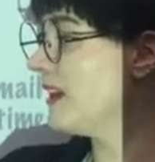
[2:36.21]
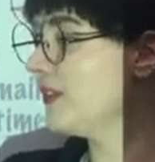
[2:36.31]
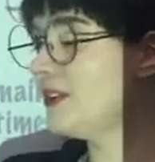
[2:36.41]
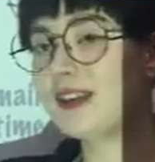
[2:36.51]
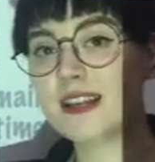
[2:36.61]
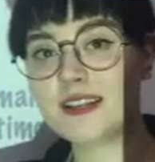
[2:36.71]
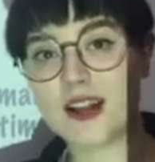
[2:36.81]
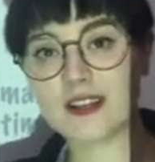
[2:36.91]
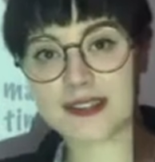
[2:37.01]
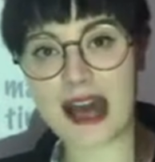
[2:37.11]
whenever you
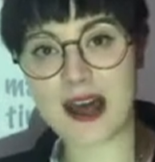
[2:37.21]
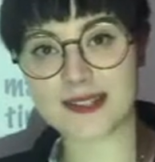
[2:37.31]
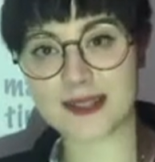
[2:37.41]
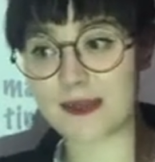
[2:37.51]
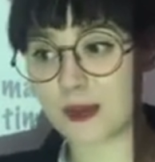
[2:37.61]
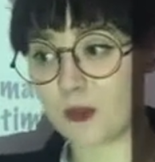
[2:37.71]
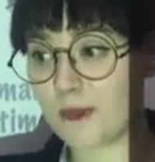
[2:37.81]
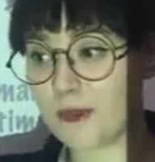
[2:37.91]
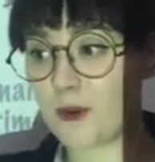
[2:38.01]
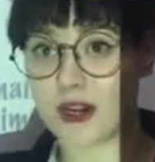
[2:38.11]
cannot count something
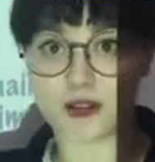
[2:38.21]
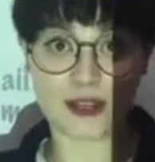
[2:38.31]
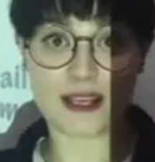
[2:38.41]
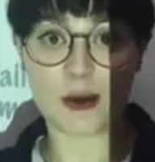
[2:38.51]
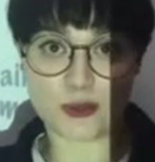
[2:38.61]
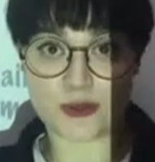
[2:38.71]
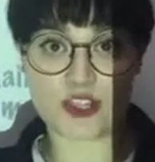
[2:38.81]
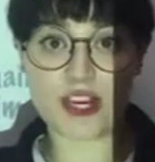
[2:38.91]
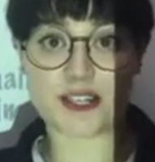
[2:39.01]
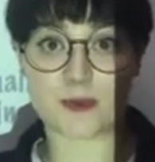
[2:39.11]
one by one, you can
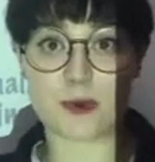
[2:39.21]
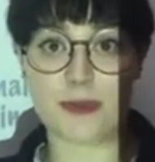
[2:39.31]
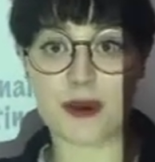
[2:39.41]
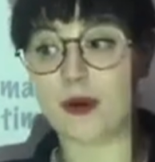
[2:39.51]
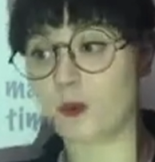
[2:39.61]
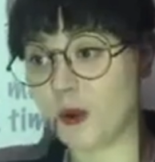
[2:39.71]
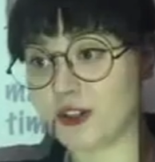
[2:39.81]
count chairs one by one.